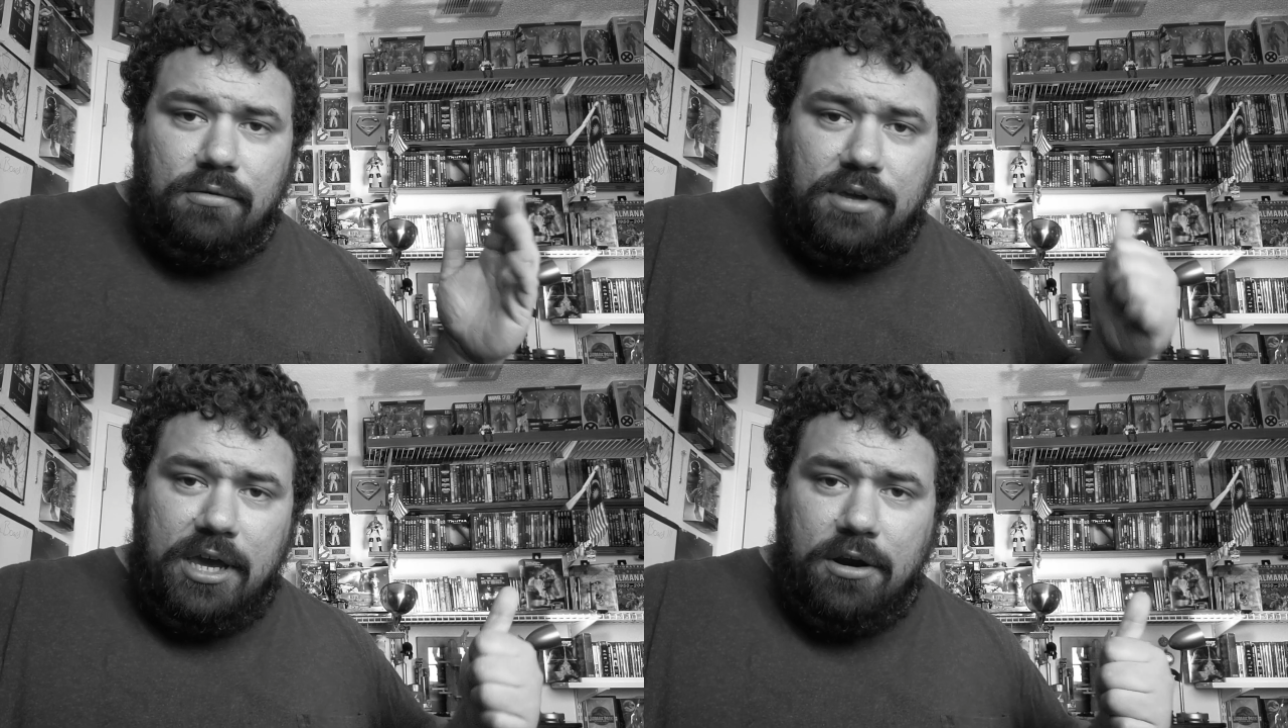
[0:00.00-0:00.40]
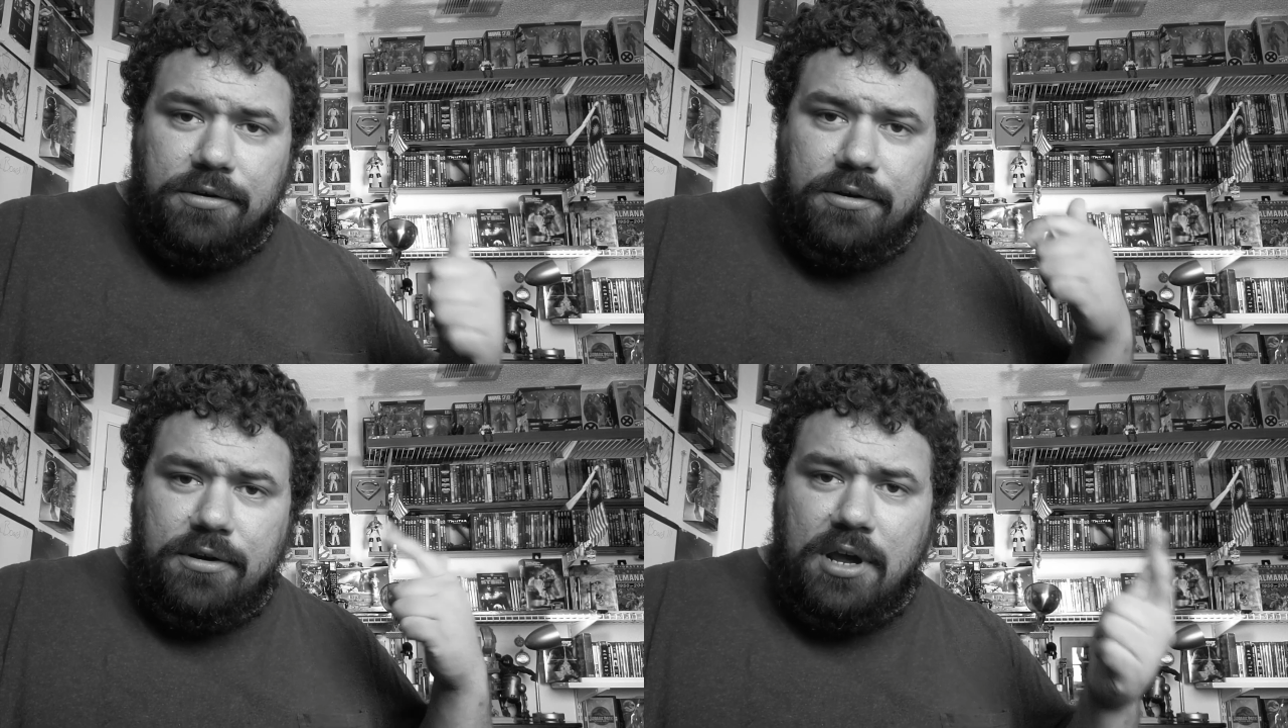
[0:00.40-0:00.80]

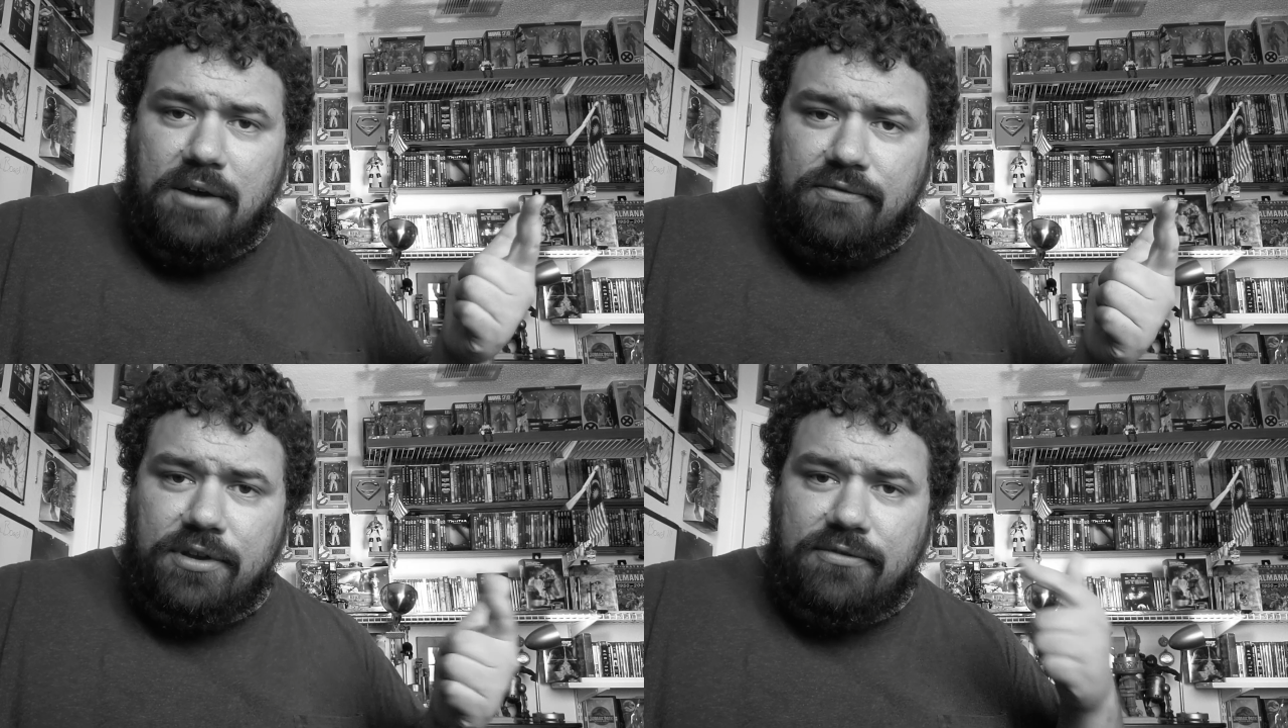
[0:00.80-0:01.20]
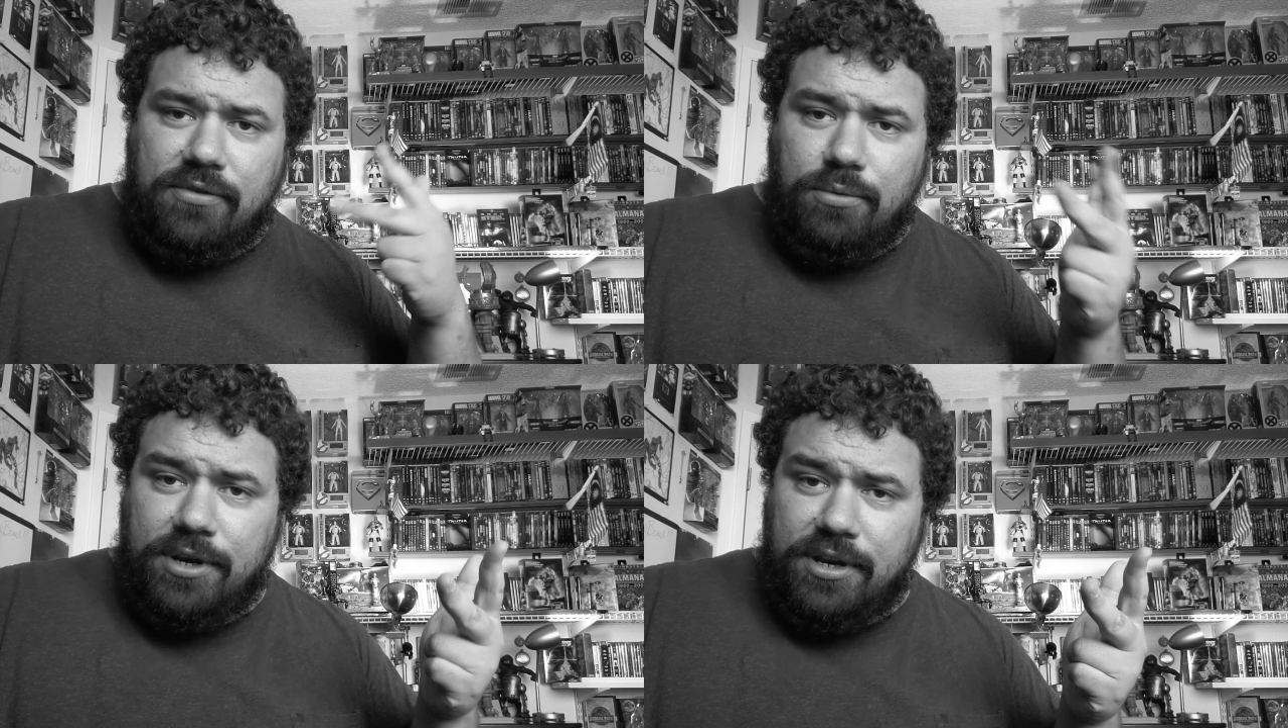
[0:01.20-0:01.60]
Character, conflict,
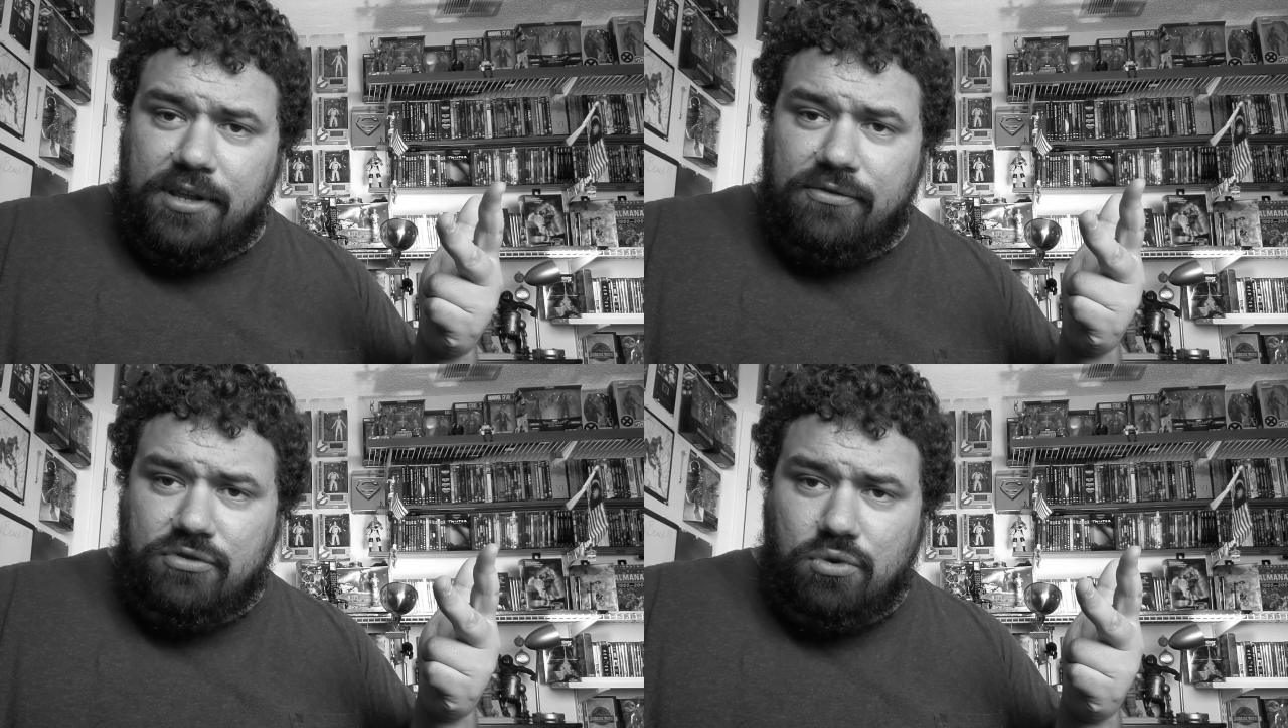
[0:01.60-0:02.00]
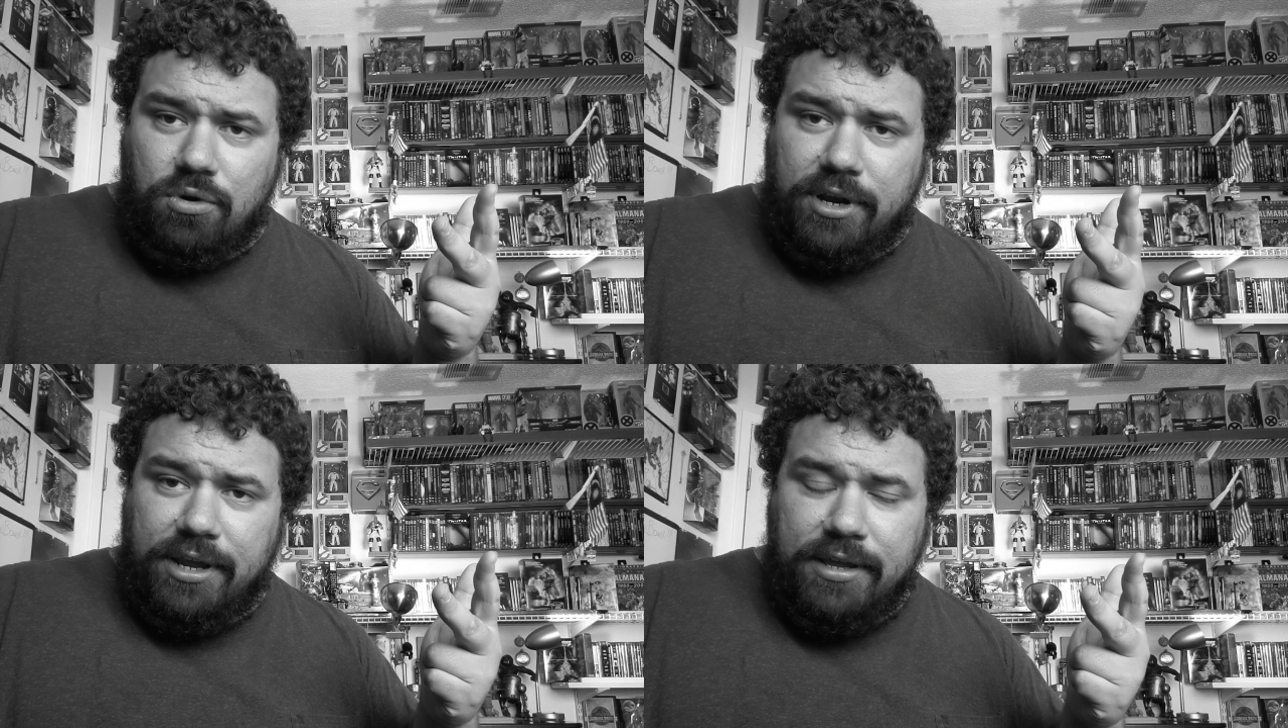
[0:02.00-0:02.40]
fluidity of
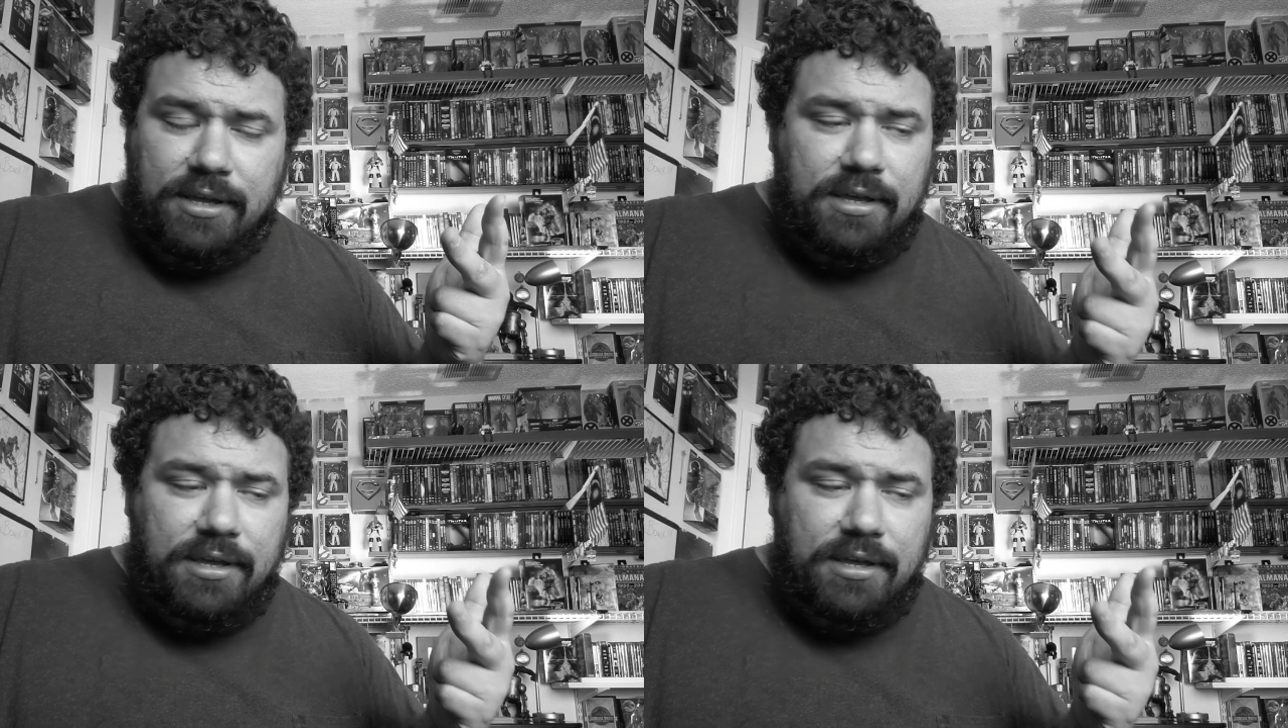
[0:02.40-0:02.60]
story,